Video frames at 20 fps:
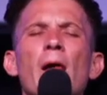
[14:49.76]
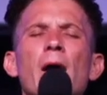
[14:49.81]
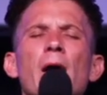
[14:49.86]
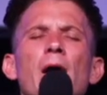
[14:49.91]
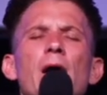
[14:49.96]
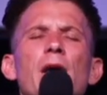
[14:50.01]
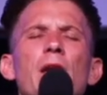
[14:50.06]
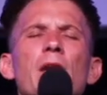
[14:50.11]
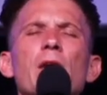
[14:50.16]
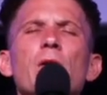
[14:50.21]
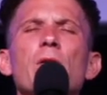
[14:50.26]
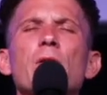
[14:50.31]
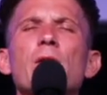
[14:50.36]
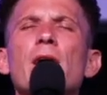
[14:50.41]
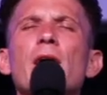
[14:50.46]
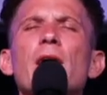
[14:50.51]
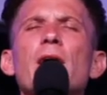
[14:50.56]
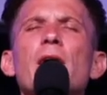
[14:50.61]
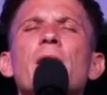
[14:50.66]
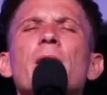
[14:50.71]
A new
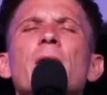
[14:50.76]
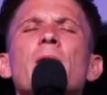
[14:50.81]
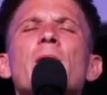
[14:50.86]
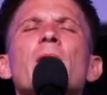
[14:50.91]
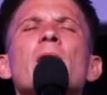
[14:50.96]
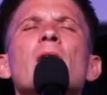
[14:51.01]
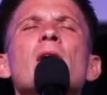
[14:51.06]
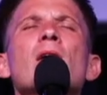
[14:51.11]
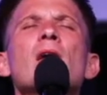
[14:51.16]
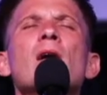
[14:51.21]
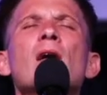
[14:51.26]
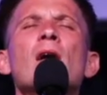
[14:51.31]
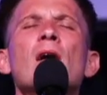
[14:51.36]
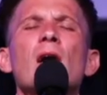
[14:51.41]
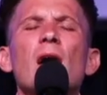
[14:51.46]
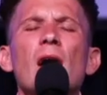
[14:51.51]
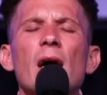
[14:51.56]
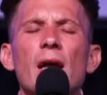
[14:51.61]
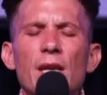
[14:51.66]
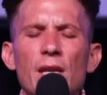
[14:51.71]
day.
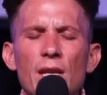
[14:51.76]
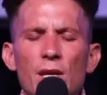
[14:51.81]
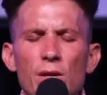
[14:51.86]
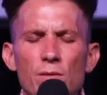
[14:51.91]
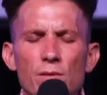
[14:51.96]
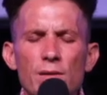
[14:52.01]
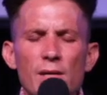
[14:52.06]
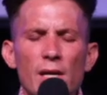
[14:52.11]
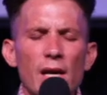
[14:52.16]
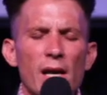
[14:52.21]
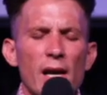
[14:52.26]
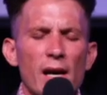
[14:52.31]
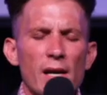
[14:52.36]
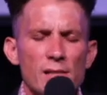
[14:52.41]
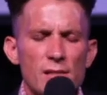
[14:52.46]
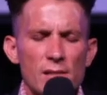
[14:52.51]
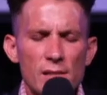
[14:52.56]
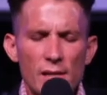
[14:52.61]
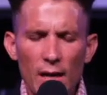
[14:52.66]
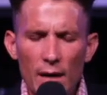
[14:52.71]
A new day
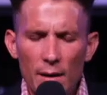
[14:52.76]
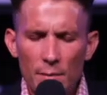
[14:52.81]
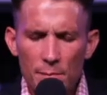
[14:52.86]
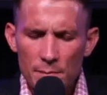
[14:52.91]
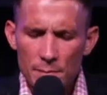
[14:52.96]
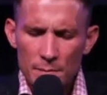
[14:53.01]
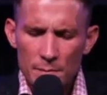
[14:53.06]
has come.